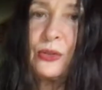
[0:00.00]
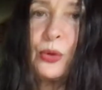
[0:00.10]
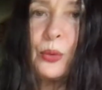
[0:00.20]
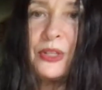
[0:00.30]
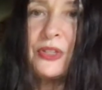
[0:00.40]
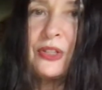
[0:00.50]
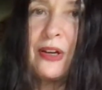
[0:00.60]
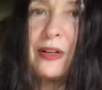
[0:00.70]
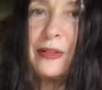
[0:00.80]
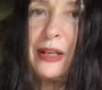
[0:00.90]

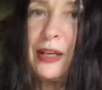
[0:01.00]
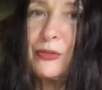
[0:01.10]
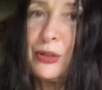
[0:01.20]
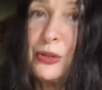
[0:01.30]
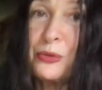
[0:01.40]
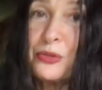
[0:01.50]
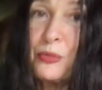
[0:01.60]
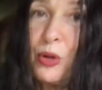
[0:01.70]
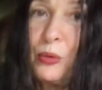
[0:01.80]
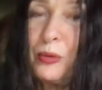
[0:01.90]
Cuisinart. I have a cute
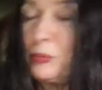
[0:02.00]
small one